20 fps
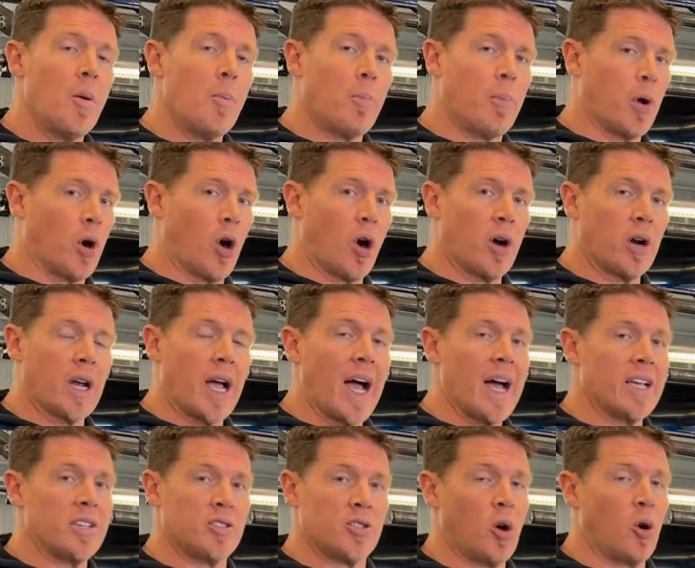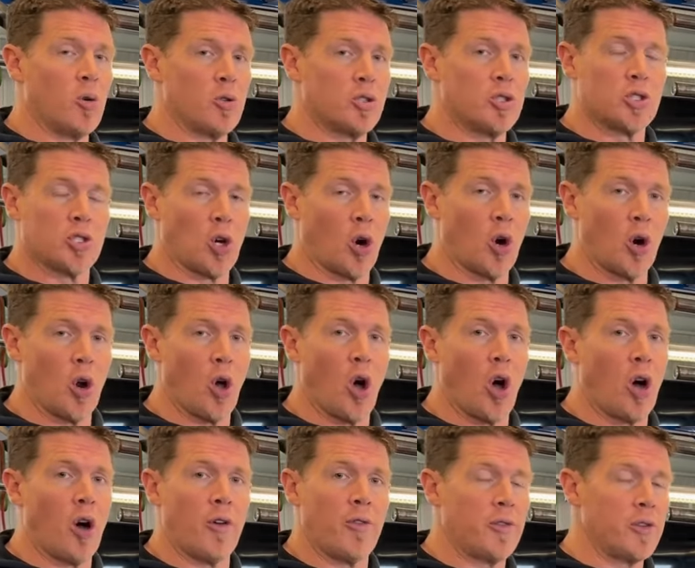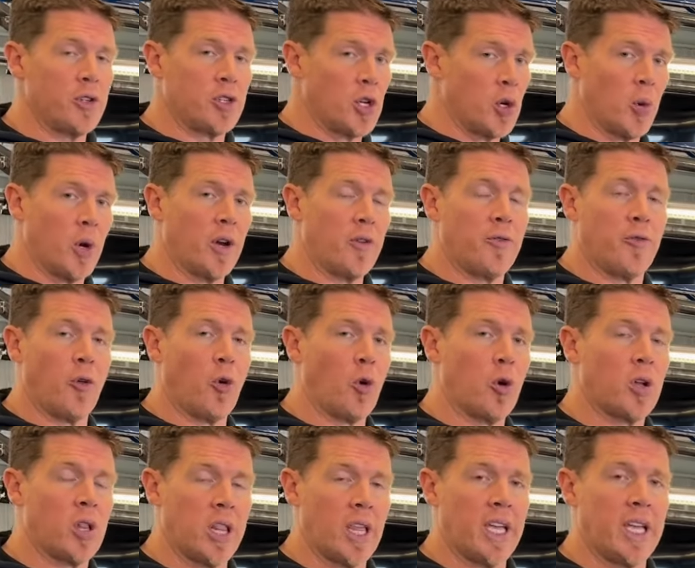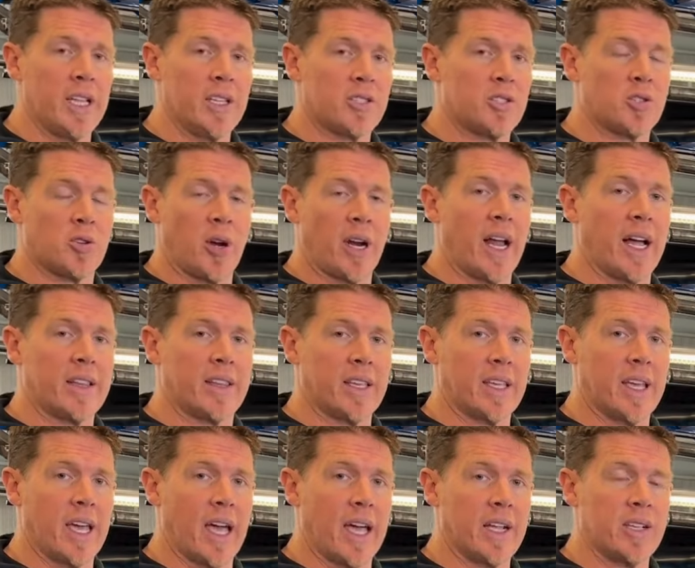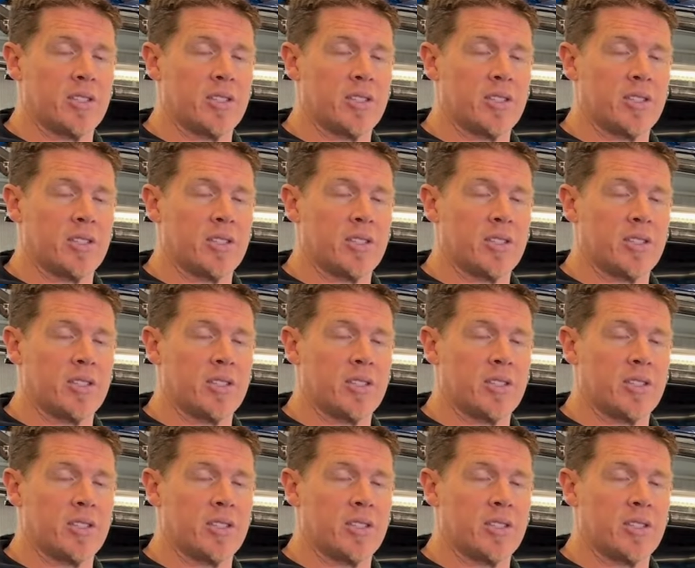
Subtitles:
But our guys don't start off doing full cleans straight out the gate.